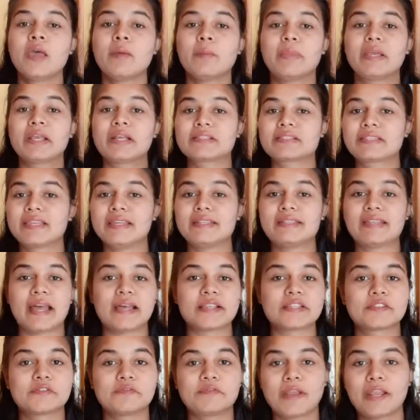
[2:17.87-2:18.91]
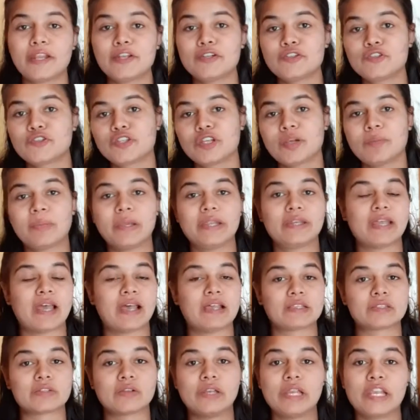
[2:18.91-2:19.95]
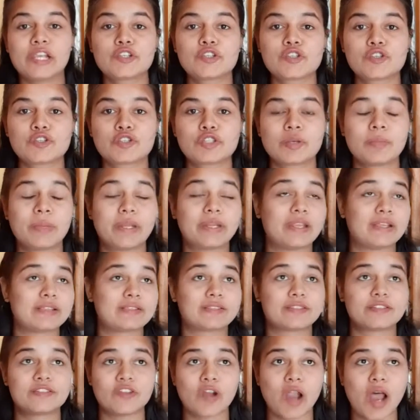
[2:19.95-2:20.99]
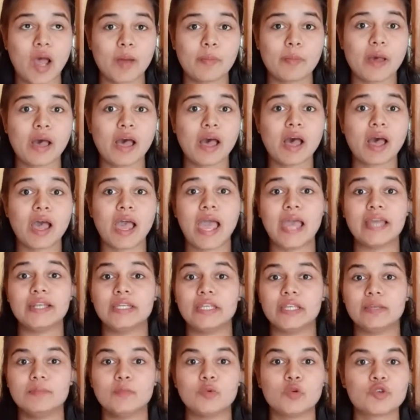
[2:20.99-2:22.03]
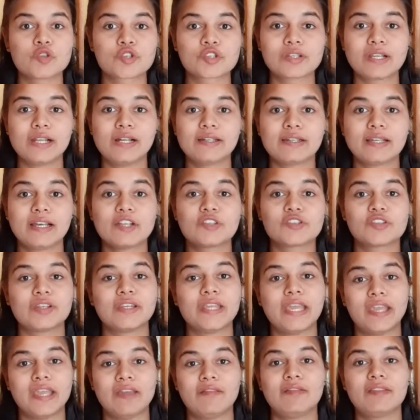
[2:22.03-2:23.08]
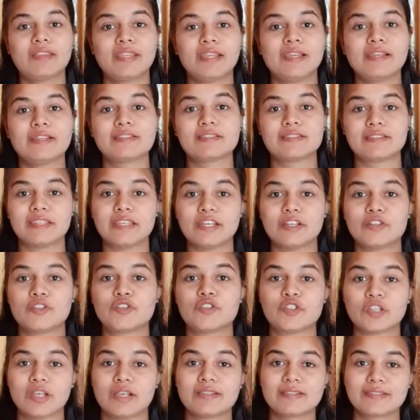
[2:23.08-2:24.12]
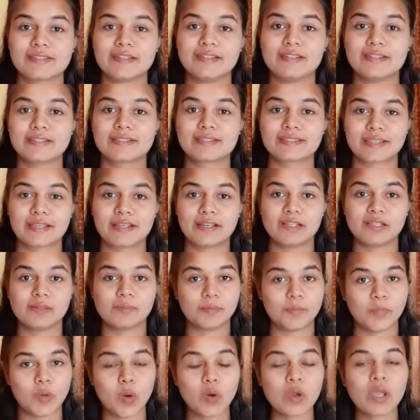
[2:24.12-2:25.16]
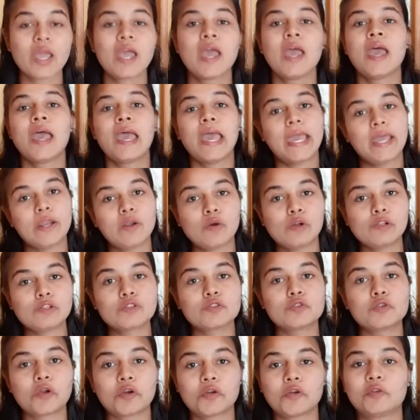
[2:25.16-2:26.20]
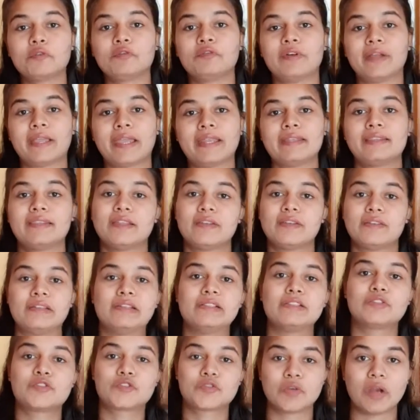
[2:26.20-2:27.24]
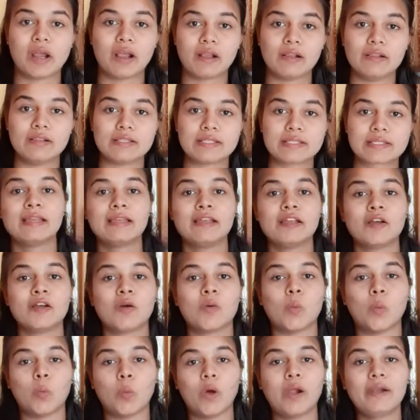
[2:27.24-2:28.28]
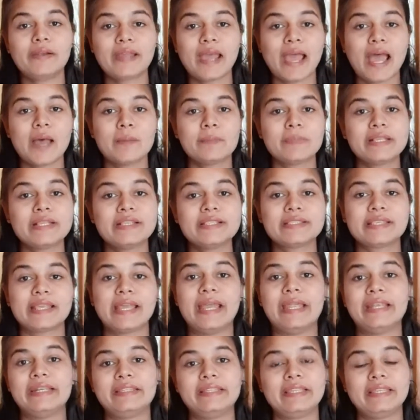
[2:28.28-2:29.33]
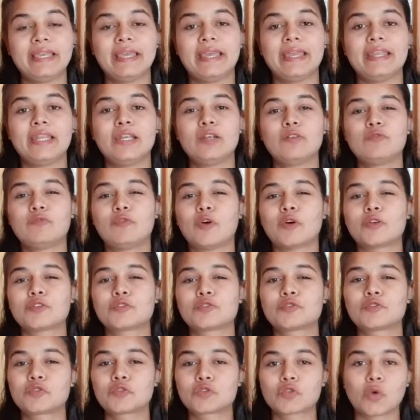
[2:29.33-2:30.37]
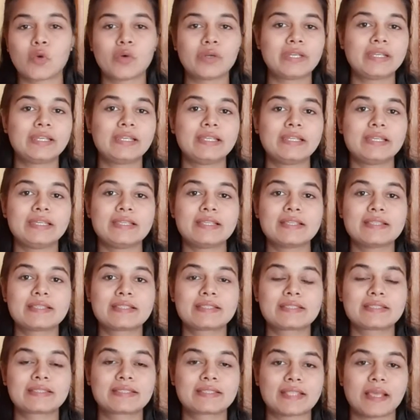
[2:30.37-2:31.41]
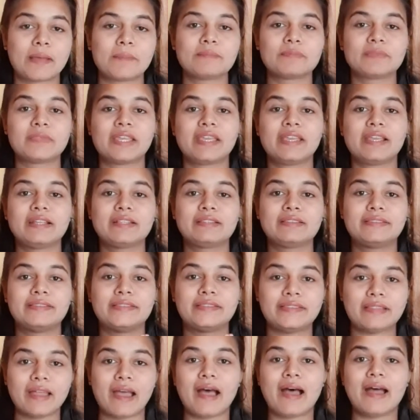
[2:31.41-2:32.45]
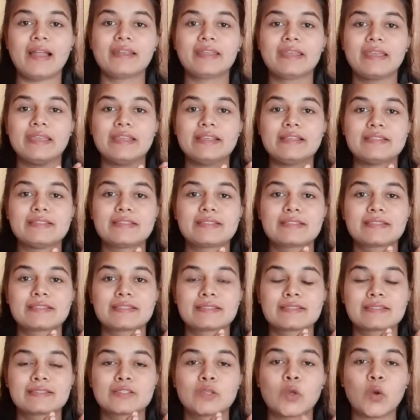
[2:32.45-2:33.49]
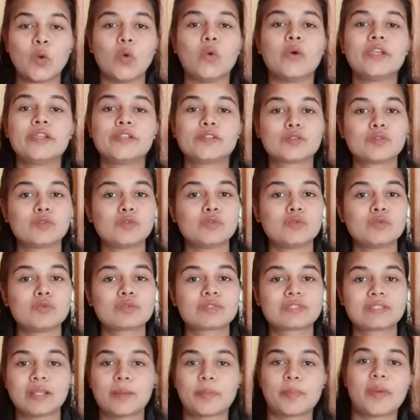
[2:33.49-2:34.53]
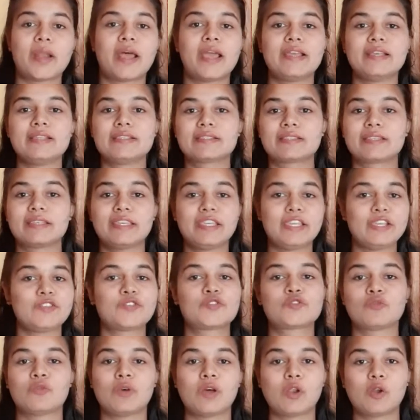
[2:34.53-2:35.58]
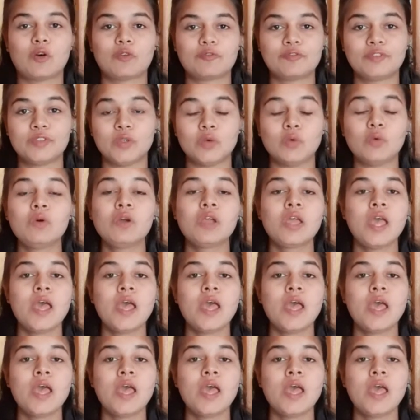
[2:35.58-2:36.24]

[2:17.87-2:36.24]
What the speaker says: because it has friendship, it has relationship, it has drama and emotional touch, and everything is there just in this single book. And also not to forget the real struggles. What happens at the end was totally something that is going to surprise each one of you,